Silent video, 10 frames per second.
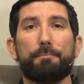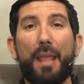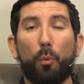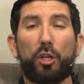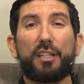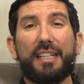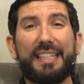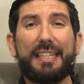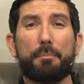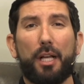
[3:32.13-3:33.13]
Now, we're going
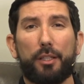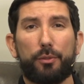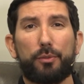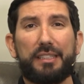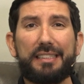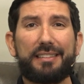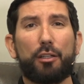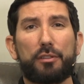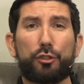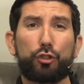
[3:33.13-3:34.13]
to email you
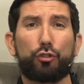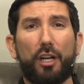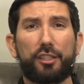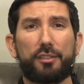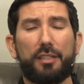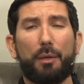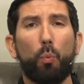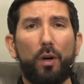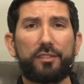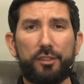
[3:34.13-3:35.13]
detailed instructions on
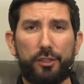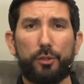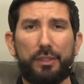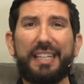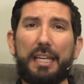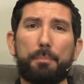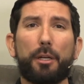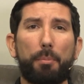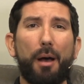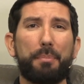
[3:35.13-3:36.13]
what to do to keep
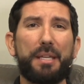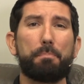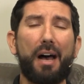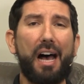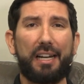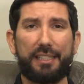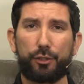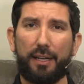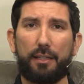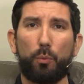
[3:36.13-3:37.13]
your puppy potty
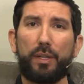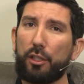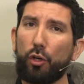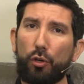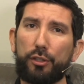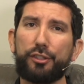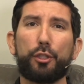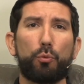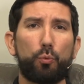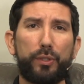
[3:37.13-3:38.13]
trained. We encourage you
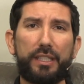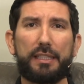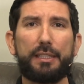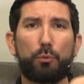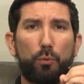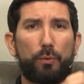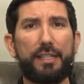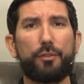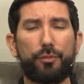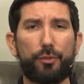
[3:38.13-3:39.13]
to really
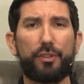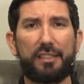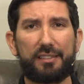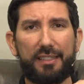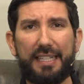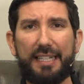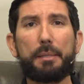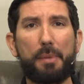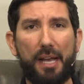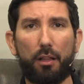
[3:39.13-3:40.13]
read through this
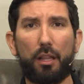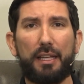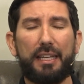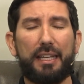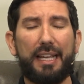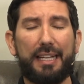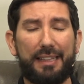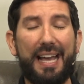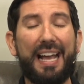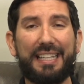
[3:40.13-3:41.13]
email and
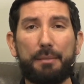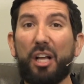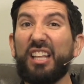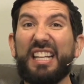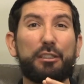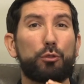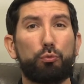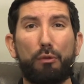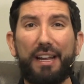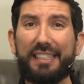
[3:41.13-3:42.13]
that email in
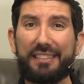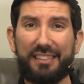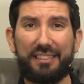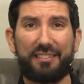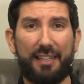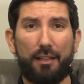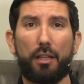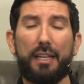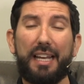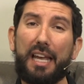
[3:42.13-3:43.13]
great
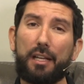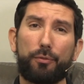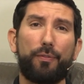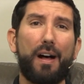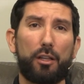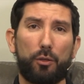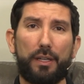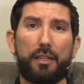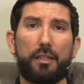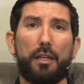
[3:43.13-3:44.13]
detail and follow
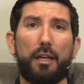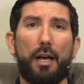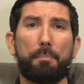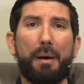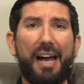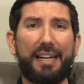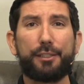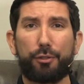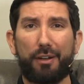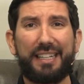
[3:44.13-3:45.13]
it. A potty
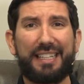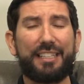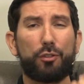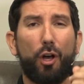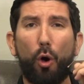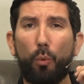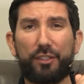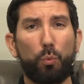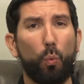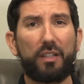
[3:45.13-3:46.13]
training is
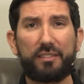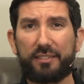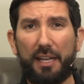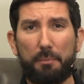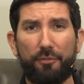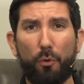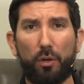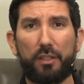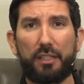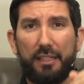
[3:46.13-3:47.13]
always 1 step
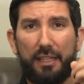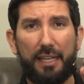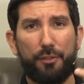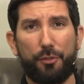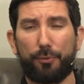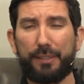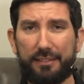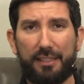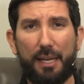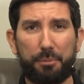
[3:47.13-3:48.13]
forward and 3
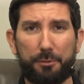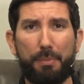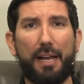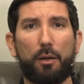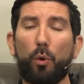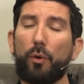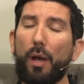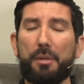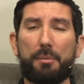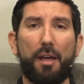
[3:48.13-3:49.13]
steps back. What do
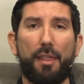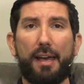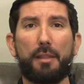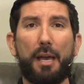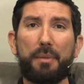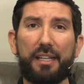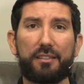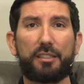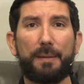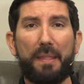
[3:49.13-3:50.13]
I mean by that? That
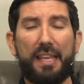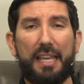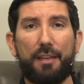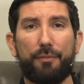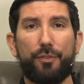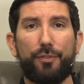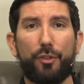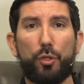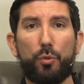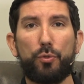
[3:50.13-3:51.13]
means if
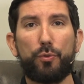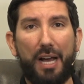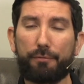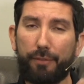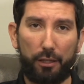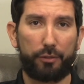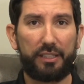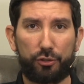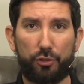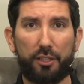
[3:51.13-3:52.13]
you do not follow the
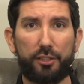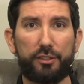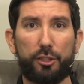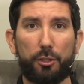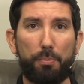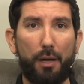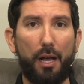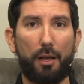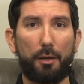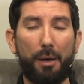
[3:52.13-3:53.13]
instructions and your
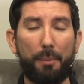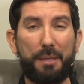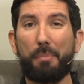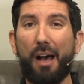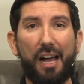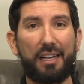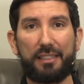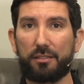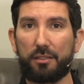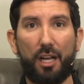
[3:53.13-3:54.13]
puppy
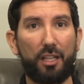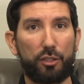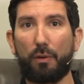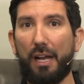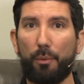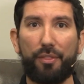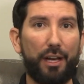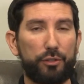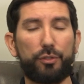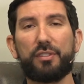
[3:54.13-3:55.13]
potties on the ground
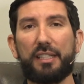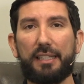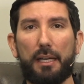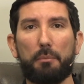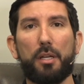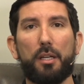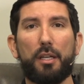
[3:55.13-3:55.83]
without you seeing them,